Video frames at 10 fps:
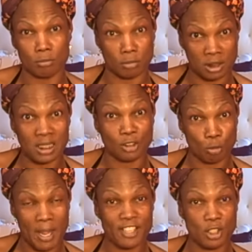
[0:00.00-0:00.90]

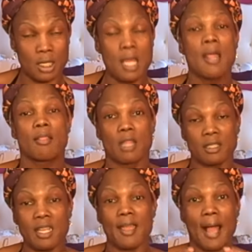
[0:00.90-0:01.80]
situation,
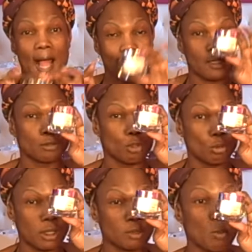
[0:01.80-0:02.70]
then yeah, I can do
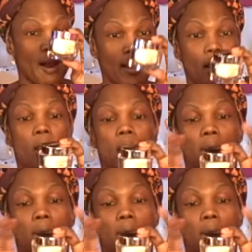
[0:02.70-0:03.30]
this right here